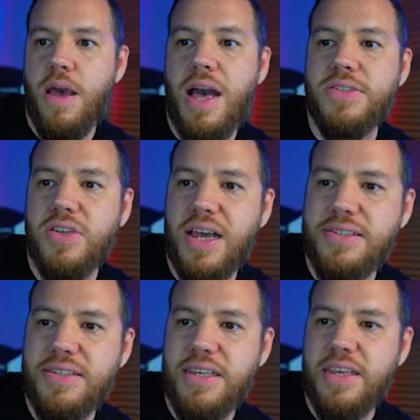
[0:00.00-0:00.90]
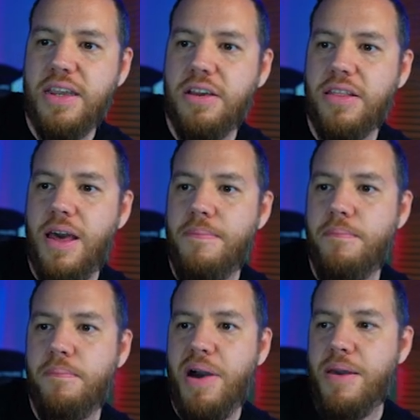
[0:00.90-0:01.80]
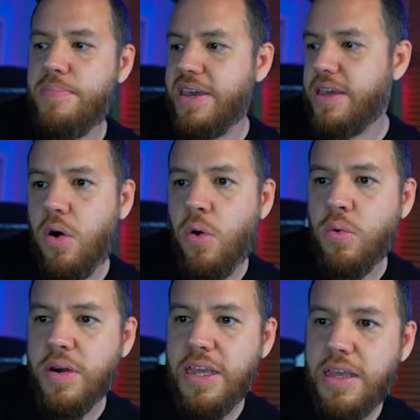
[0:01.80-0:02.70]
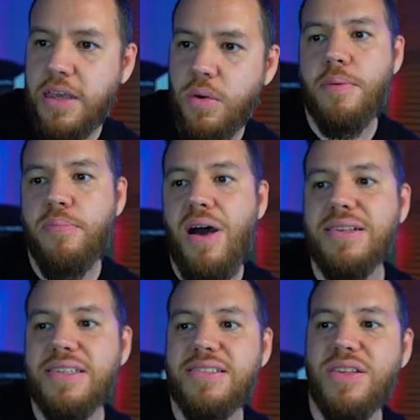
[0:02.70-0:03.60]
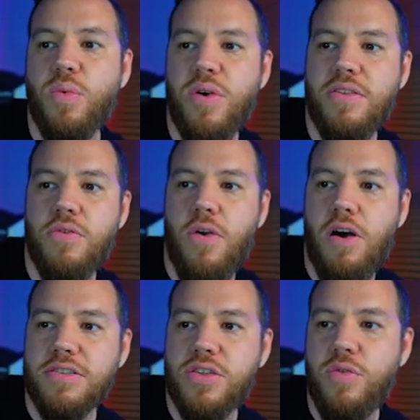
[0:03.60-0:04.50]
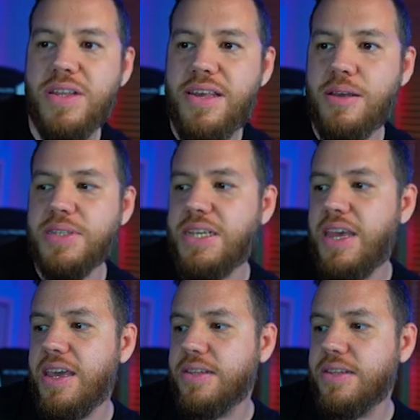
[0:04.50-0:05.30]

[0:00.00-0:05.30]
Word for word: As you guys see here, that Bybit only processes withdrawals 3 times a day.